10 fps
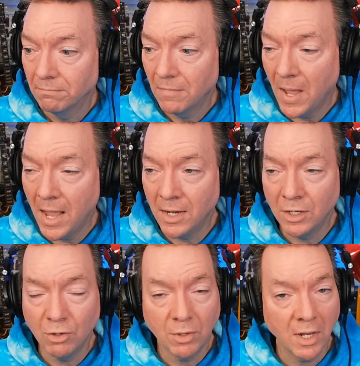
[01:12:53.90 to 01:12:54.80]

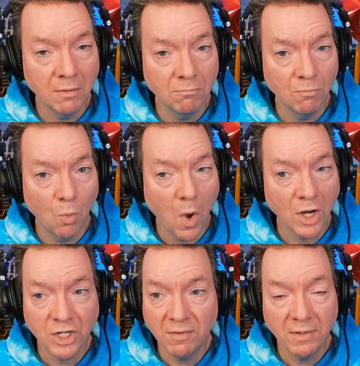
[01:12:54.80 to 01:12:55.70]
And you can
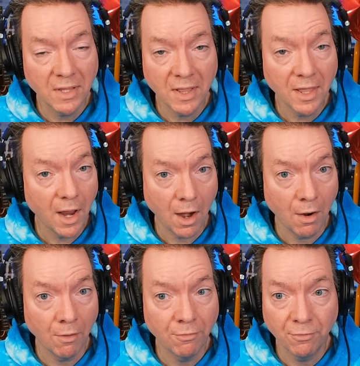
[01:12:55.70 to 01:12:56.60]
watch everything
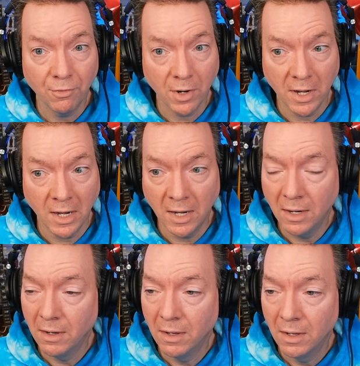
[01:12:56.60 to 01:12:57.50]
there for free.
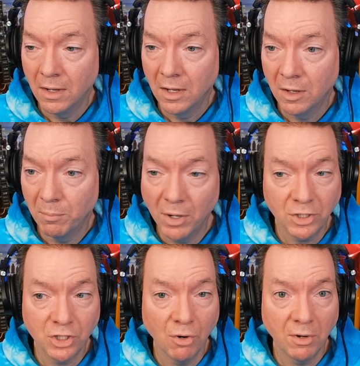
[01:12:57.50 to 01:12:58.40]

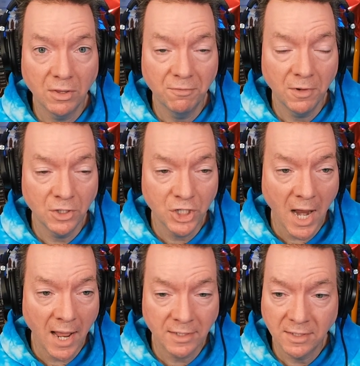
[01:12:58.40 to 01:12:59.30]
But you don't get the fun
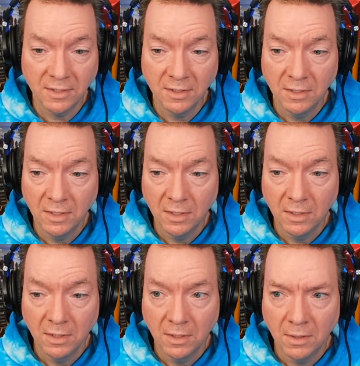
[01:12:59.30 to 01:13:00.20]
chat.
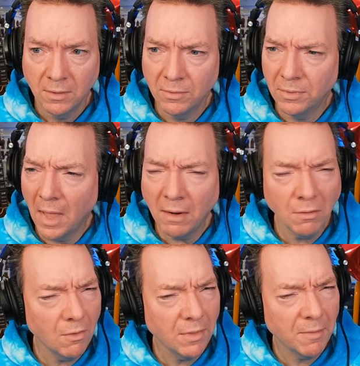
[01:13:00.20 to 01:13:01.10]
I
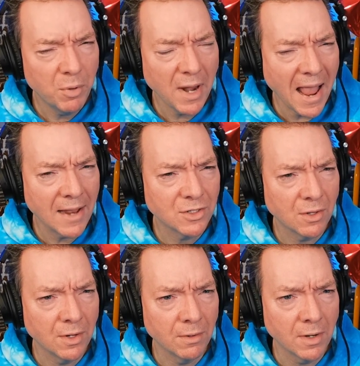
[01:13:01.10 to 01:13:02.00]
don't know if they put ads
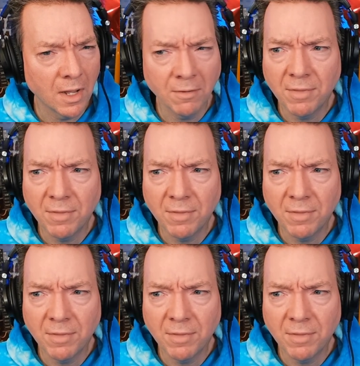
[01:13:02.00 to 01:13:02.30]
on there or not.